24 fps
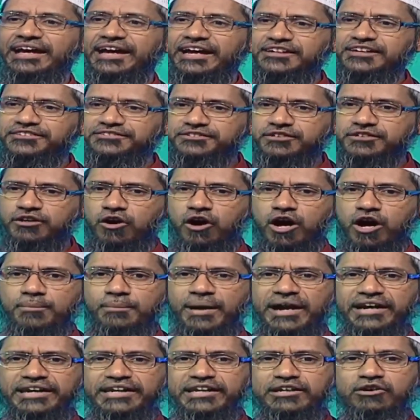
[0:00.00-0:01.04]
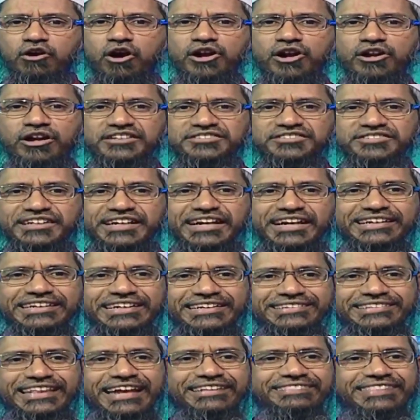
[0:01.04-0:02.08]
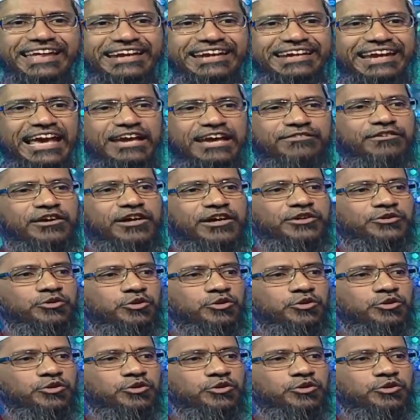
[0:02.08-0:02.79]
It's Almighty God has created death and life